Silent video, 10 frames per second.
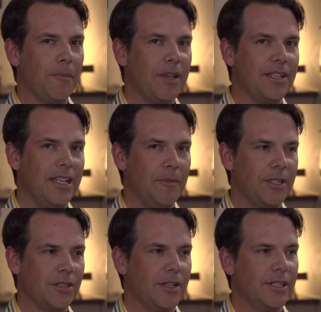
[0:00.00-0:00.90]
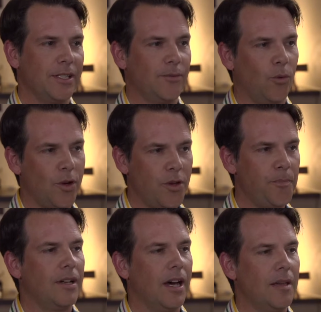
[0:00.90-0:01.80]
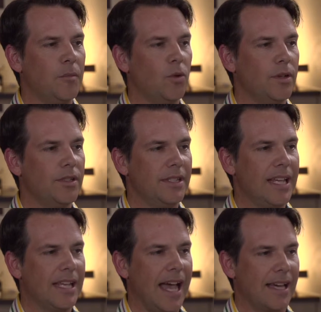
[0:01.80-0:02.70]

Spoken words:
I'm going to demonstrate this for you. I am going to take